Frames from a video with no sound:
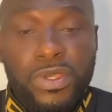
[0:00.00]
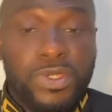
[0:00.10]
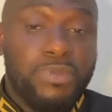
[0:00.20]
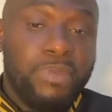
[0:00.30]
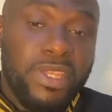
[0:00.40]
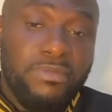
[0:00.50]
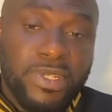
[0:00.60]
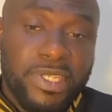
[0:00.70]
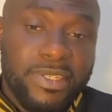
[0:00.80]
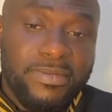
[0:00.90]
you spend
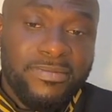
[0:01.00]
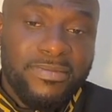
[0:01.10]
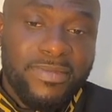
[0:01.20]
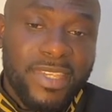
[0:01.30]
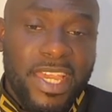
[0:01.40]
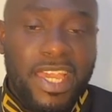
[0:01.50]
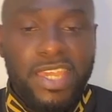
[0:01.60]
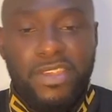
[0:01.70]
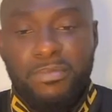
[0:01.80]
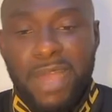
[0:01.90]
money.
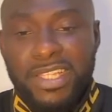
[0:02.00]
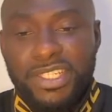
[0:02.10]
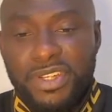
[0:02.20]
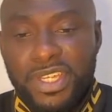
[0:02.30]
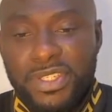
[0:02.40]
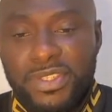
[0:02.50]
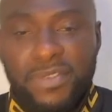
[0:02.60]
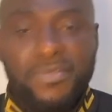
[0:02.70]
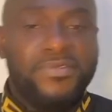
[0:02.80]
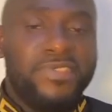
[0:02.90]
You buy drinks
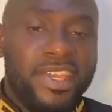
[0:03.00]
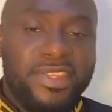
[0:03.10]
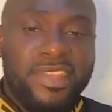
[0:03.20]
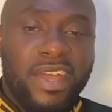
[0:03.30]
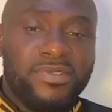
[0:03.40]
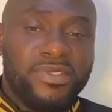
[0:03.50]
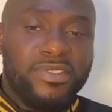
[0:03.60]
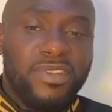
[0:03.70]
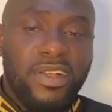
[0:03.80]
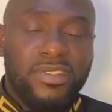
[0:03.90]
of $10,000,
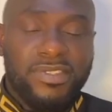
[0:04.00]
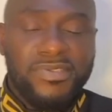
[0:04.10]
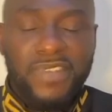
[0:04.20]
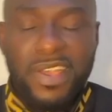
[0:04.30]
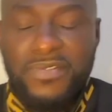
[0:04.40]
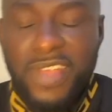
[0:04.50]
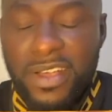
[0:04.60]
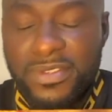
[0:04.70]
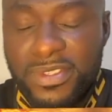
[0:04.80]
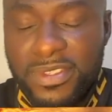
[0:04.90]

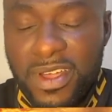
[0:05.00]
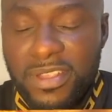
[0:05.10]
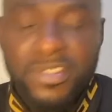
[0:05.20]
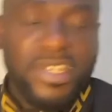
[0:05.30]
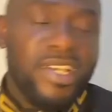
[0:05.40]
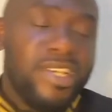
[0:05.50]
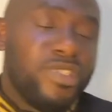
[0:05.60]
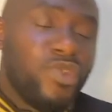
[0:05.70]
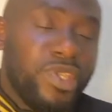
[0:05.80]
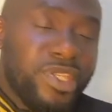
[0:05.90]
$5,000,
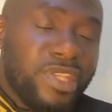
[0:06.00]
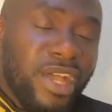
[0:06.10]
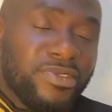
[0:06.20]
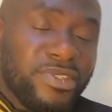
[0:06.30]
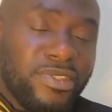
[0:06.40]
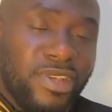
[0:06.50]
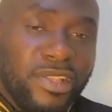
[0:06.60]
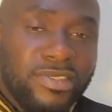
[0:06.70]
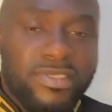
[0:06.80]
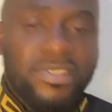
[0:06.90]

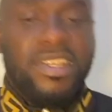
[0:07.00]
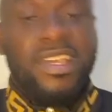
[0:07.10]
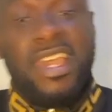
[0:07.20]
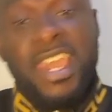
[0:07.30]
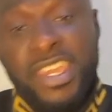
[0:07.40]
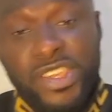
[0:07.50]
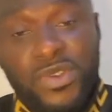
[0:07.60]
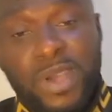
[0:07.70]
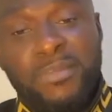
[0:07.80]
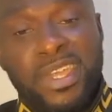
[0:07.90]
$20,000, and you are